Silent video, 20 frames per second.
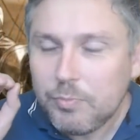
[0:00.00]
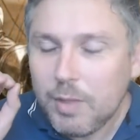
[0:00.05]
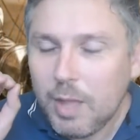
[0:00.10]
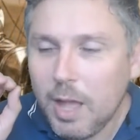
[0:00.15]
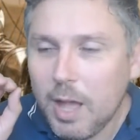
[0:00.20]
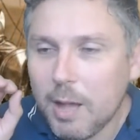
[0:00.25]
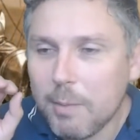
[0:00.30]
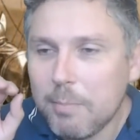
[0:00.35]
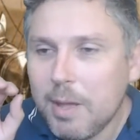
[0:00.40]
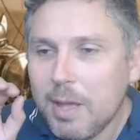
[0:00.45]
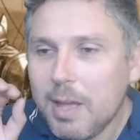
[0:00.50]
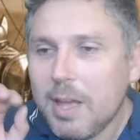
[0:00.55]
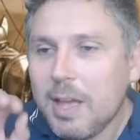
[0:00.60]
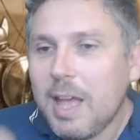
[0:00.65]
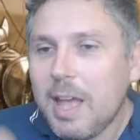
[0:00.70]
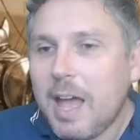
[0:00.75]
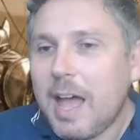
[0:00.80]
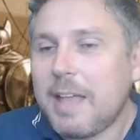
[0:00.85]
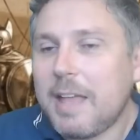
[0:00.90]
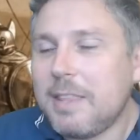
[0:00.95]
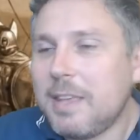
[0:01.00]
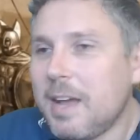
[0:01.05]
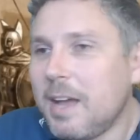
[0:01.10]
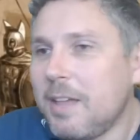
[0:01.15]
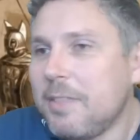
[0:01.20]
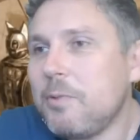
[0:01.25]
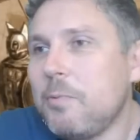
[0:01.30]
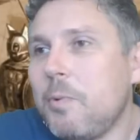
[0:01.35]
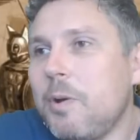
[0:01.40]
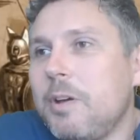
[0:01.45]
Um, and the
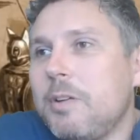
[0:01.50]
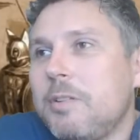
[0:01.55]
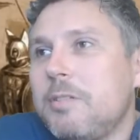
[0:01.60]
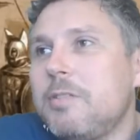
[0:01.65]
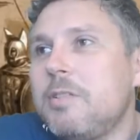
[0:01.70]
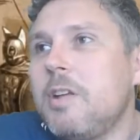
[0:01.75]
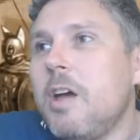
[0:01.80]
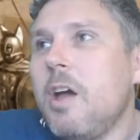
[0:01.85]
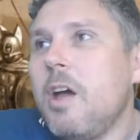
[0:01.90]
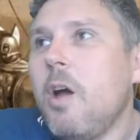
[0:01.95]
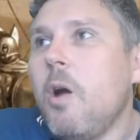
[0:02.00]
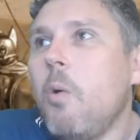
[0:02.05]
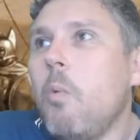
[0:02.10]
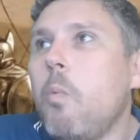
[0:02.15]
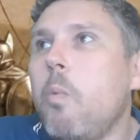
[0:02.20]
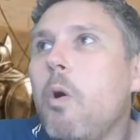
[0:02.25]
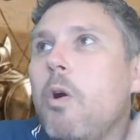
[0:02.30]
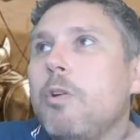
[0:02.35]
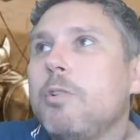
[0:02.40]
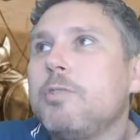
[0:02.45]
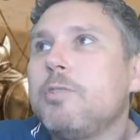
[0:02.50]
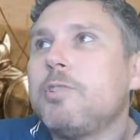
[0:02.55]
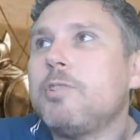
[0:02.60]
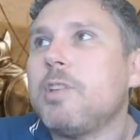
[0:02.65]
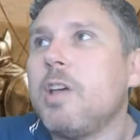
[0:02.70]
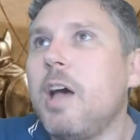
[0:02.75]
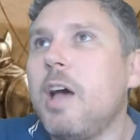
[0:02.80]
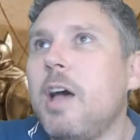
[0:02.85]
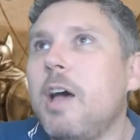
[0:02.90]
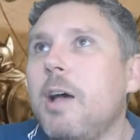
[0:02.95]
other one was
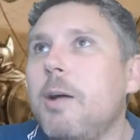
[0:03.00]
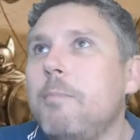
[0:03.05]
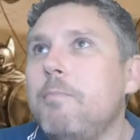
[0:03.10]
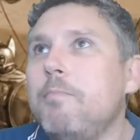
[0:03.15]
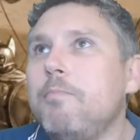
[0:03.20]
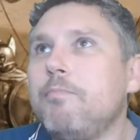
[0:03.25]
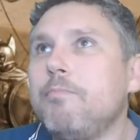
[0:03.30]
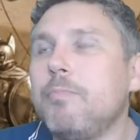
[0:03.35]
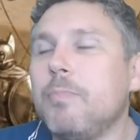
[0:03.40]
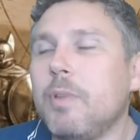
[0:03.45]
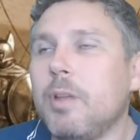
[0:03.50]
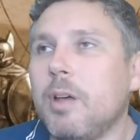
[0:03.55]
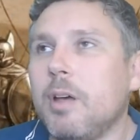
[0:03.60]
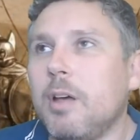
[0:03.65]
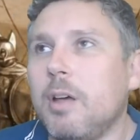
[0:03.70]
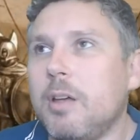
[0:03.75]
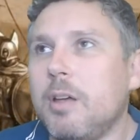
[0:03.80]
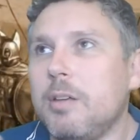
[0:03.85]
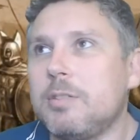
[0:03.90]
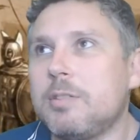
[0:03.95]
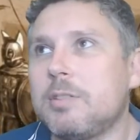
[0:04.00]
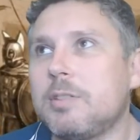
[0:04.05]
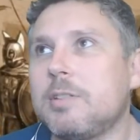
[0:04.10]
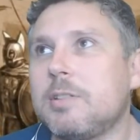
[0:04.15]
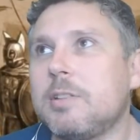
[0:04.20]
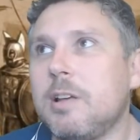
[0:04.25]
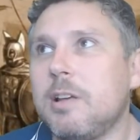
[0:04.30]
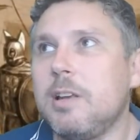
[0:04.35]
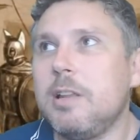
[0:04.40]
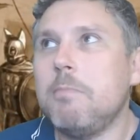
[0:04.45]
um, a
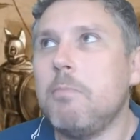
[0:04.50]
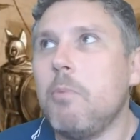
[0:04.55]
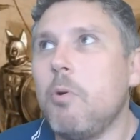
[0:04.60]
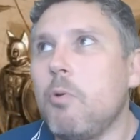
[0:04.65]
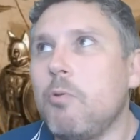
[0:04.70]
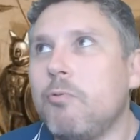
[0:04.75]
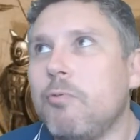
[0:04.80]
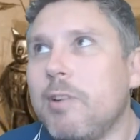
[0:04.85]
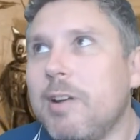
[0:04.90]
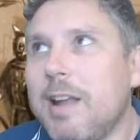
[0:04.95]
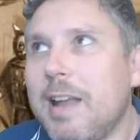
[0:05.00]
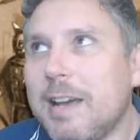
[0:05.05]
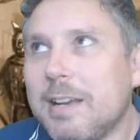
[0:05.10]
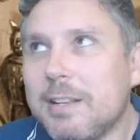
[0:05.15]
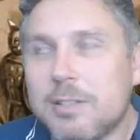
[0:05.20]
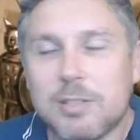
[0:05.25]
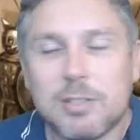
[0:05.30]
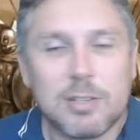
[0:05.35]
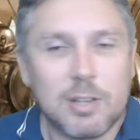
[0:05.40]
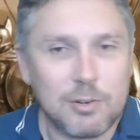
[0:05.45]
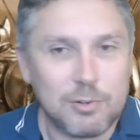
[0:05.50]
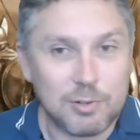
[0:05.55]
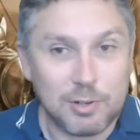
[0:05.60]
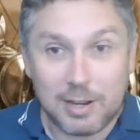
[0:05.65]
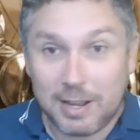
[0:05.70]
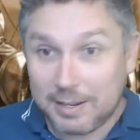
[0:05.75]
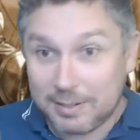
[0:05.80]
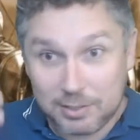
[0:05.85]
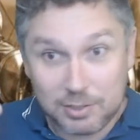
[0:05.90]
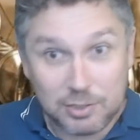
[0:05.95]
slightly more relaxed social
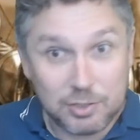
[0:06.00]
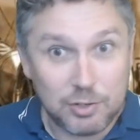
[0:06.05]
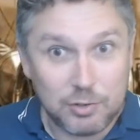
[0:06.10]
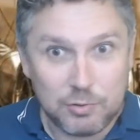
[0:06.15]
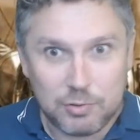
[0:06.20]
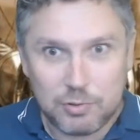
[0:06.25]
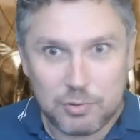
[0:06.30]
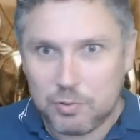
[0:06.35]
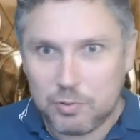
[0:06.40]
attitude